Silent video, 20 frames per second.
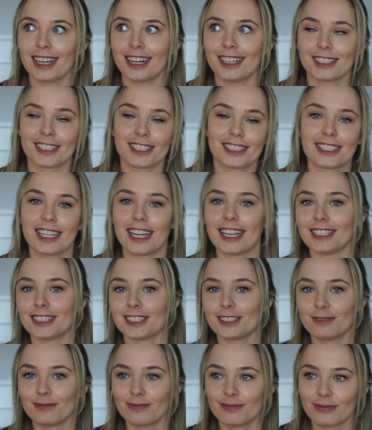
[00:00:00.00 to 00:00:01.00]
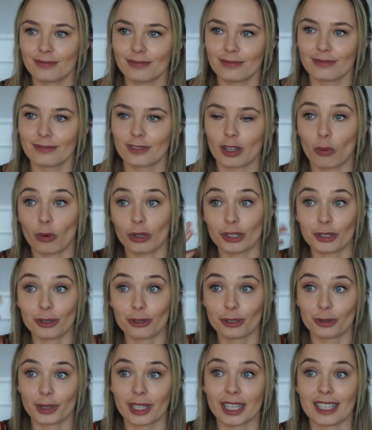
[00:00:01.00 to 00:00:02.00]
understand what's
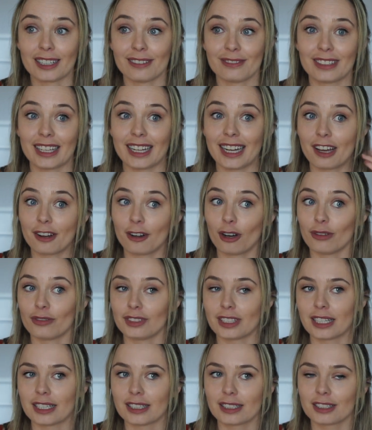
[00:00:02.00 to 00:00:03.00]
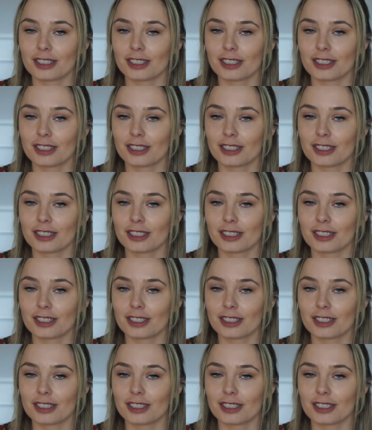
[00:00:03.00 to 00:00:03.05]
your trigger and how to offset it,